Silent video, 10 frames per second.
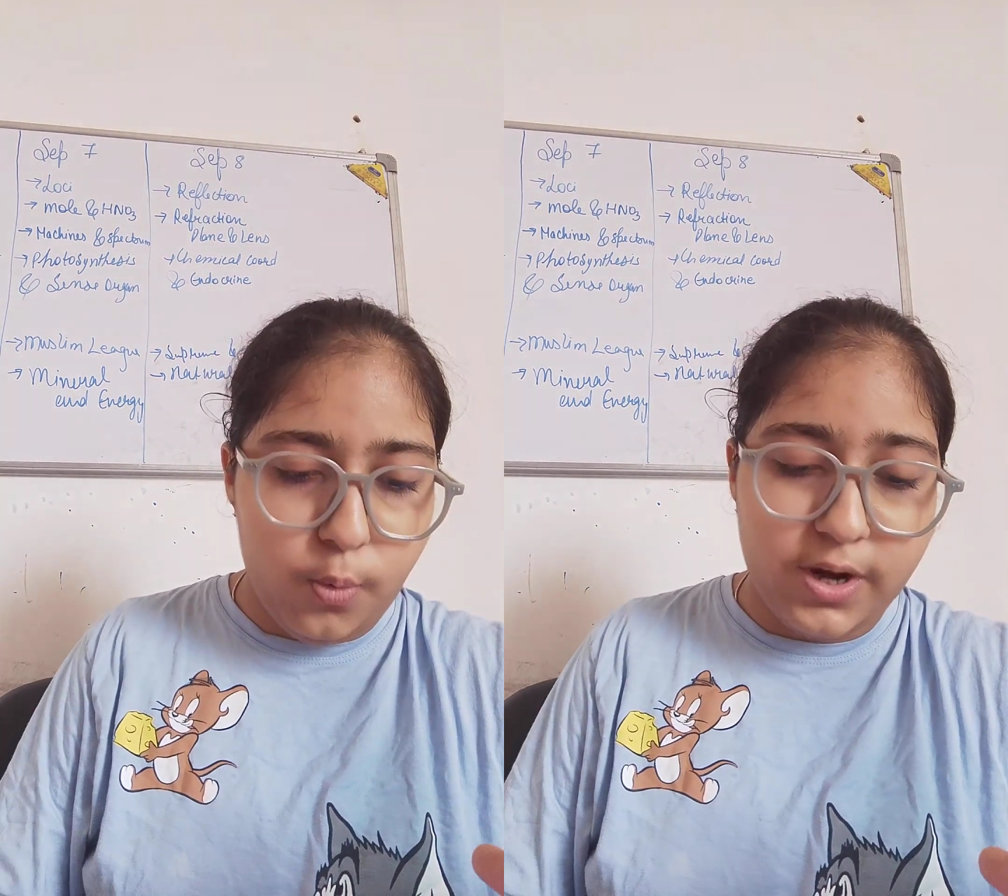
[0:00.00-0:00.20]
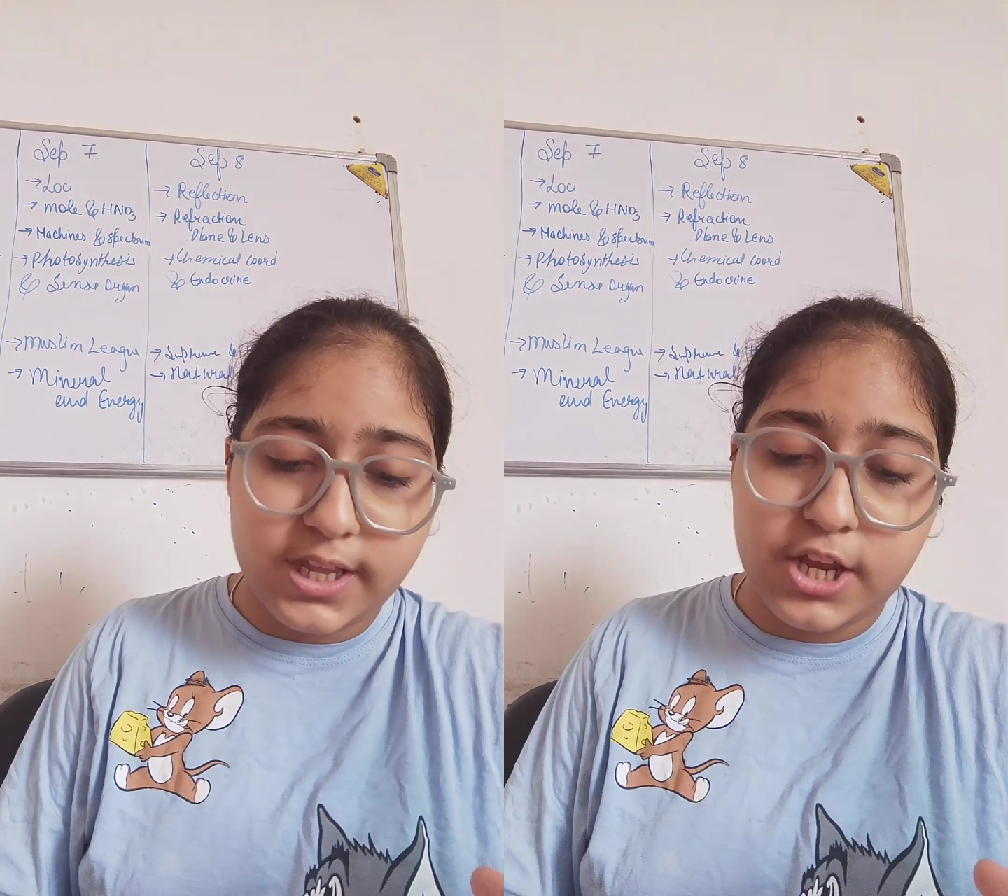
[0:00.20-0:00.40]

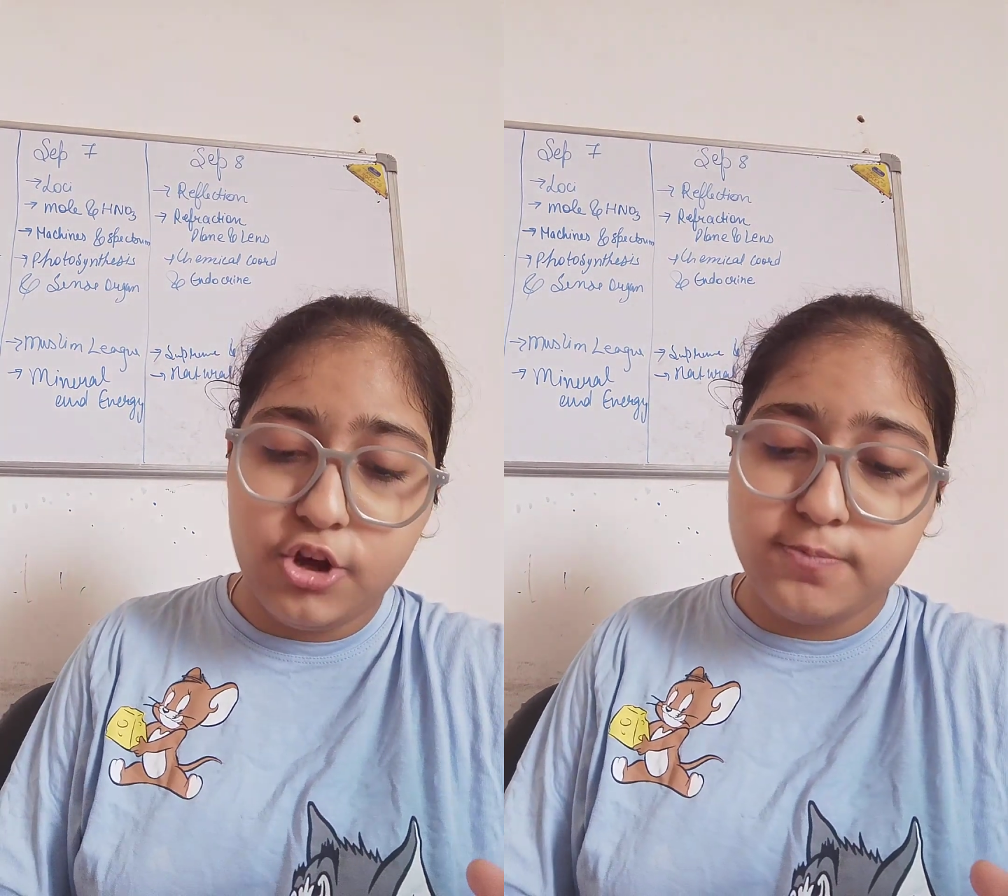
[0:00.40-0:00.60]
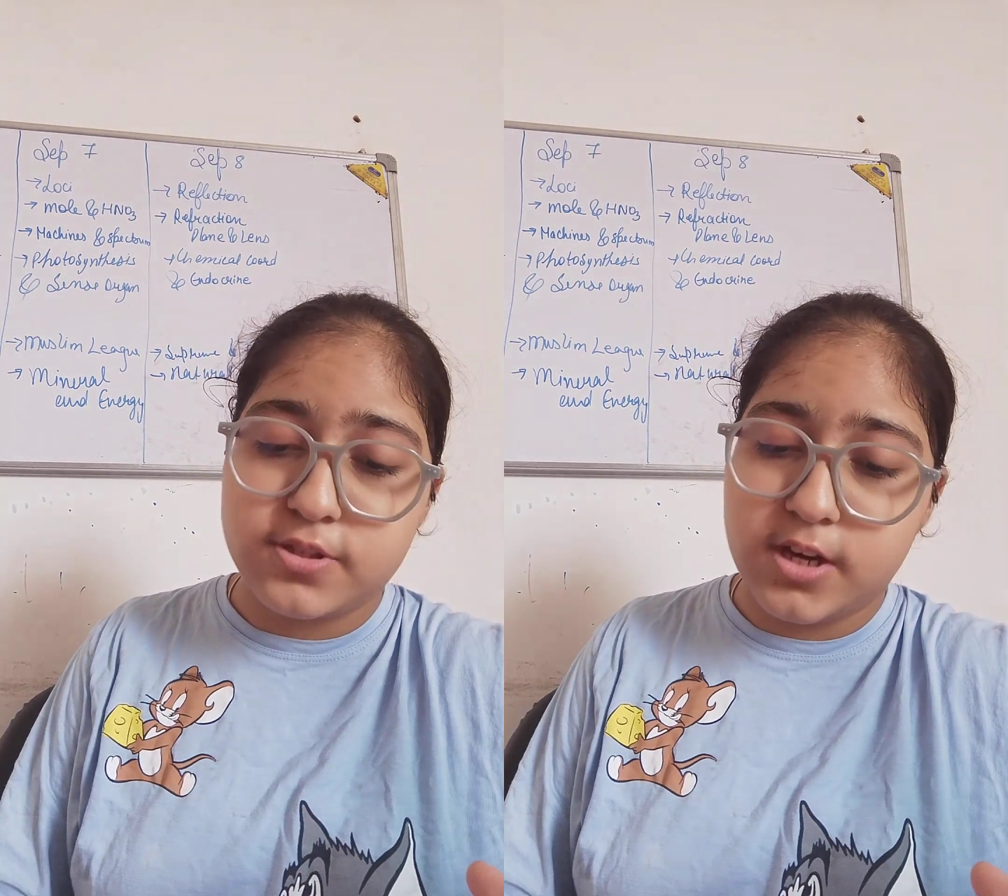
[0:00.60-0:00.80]
What can
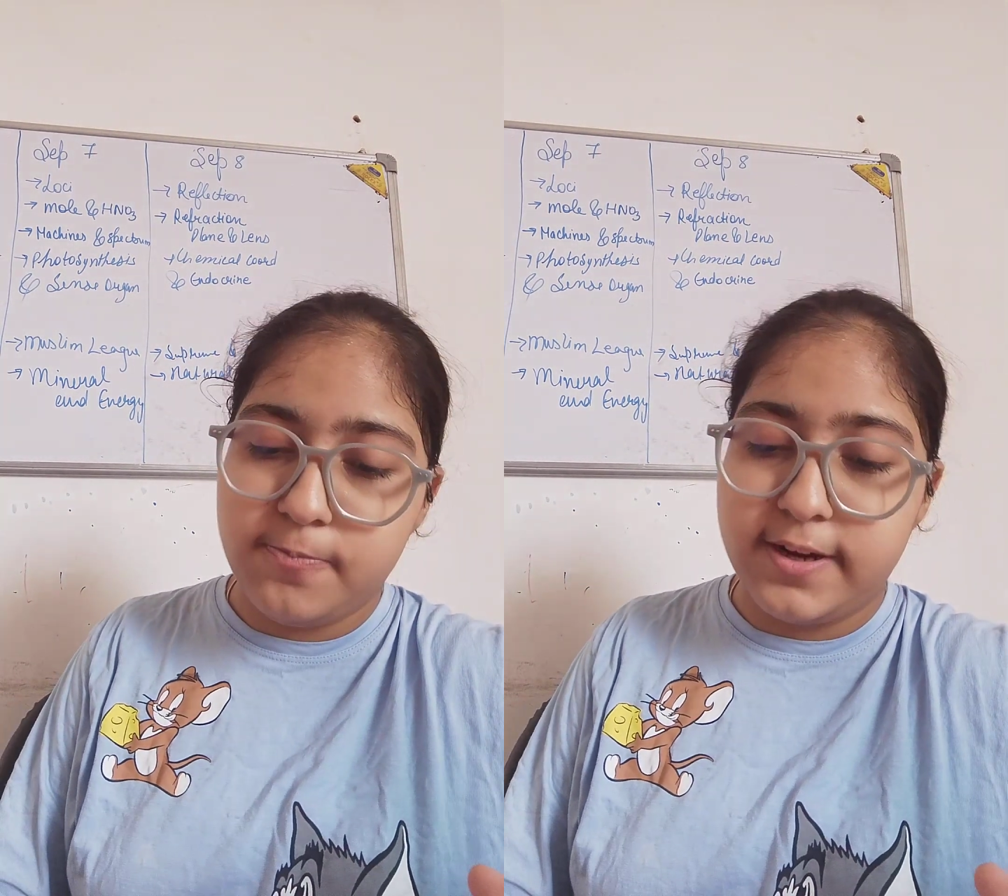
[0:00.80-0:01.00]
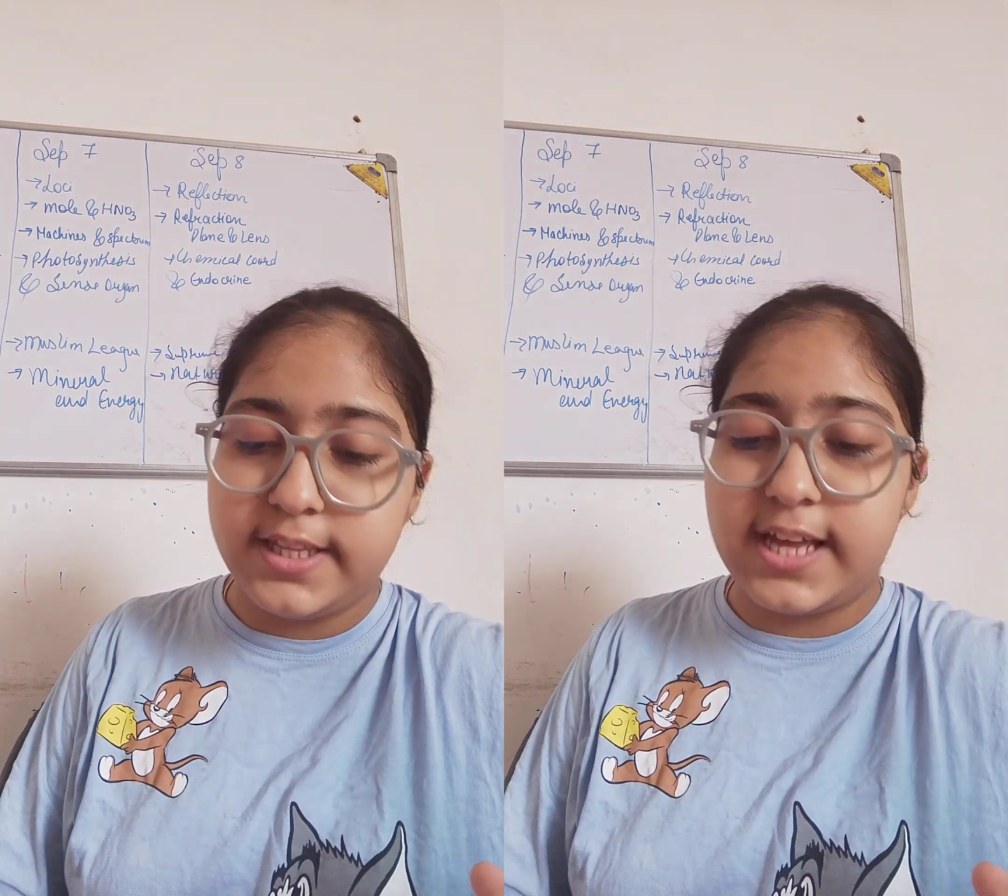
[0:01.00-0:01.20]
you
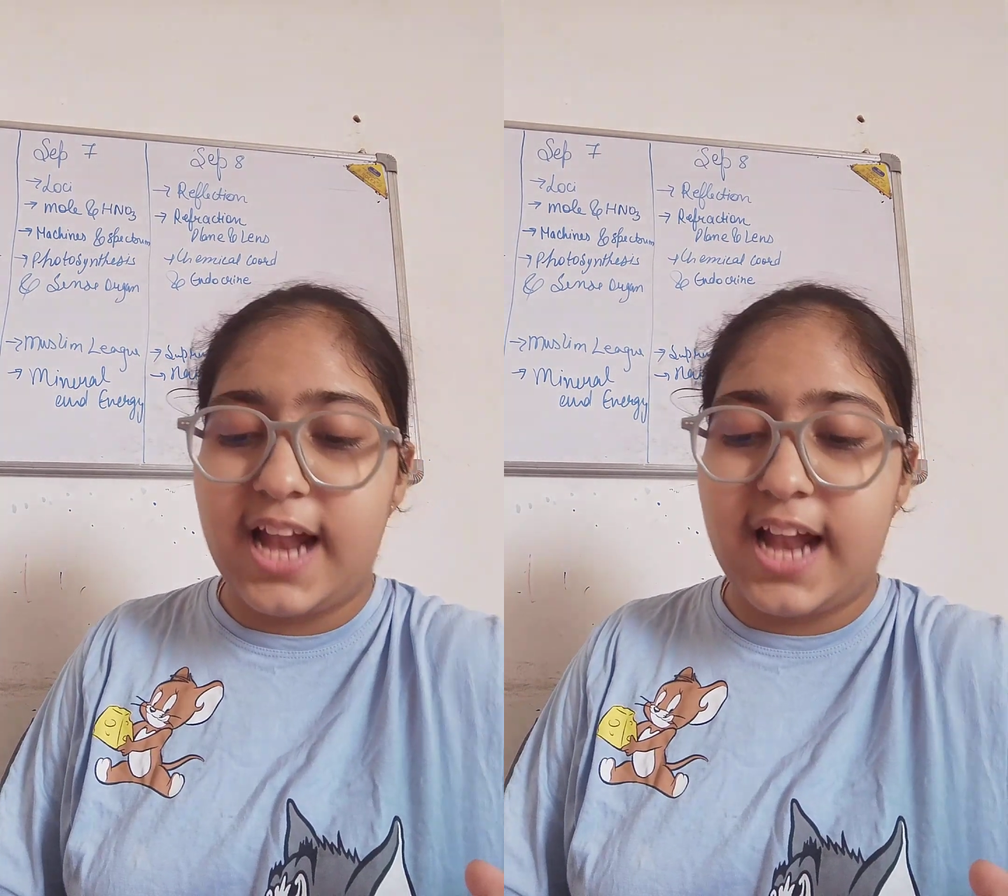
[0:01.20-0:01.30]
observe by the